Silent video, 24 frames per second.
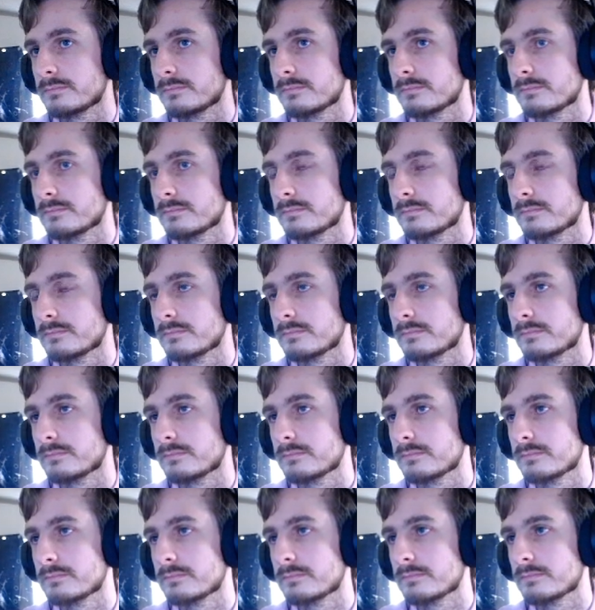
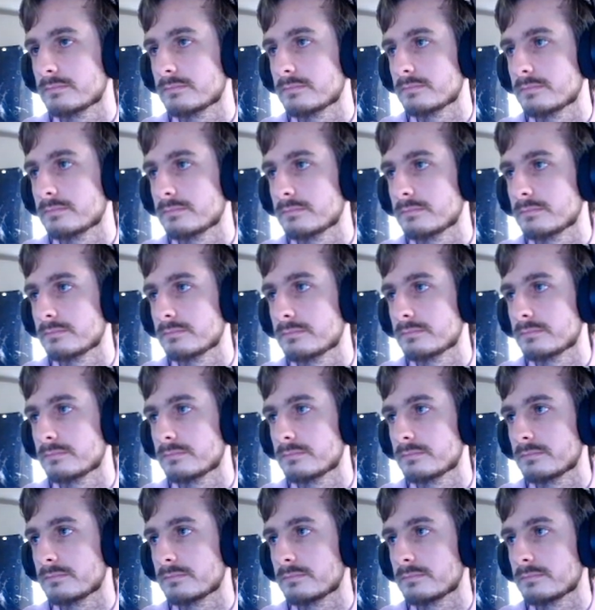
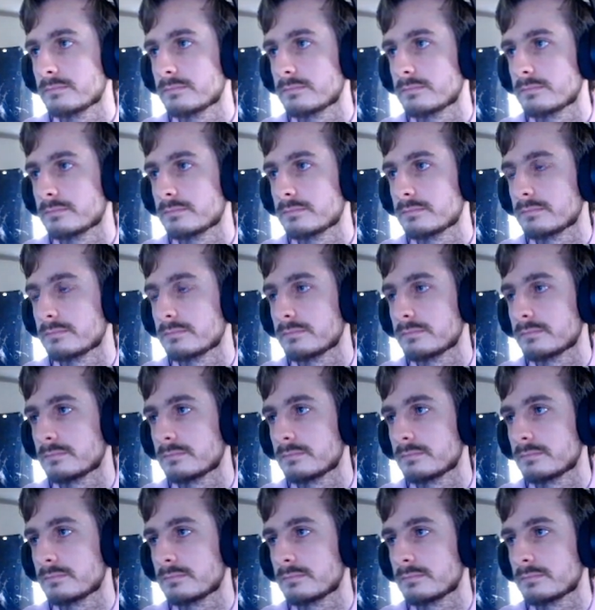
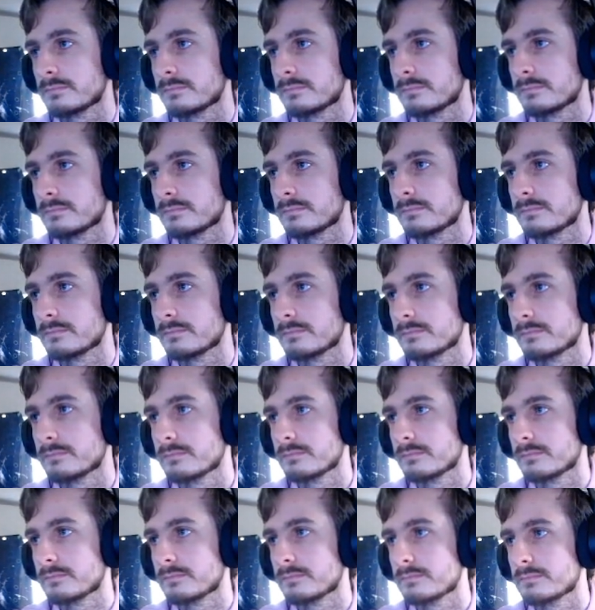
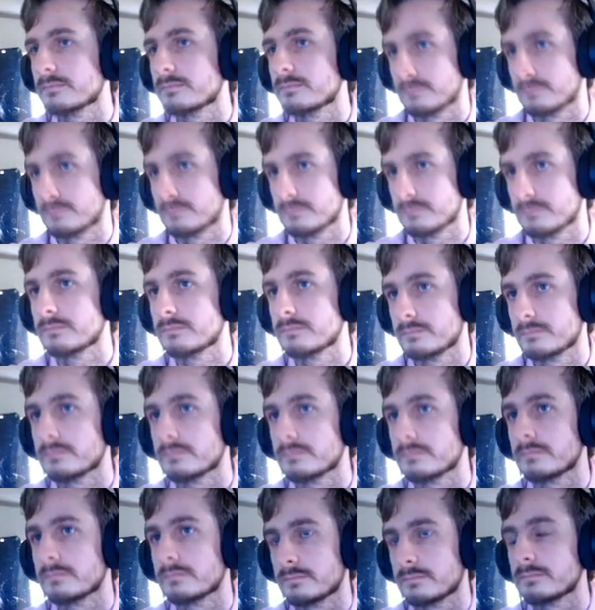
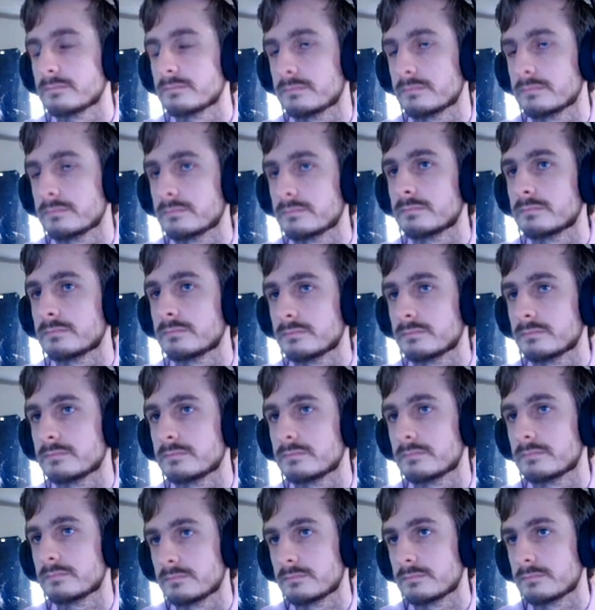
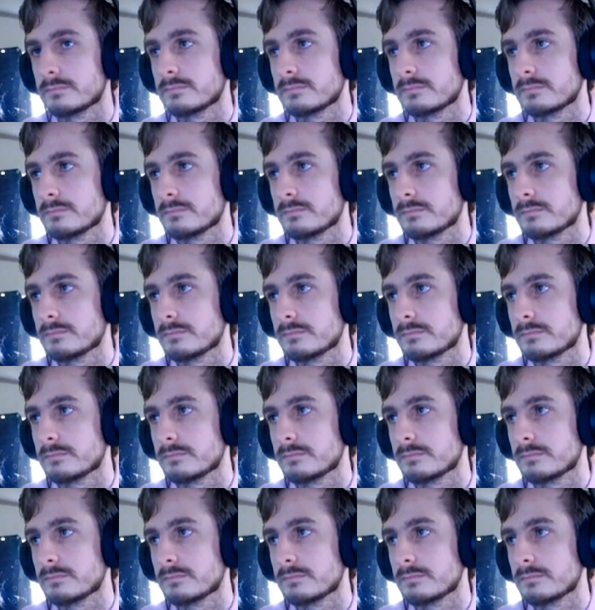This person isn't speaking.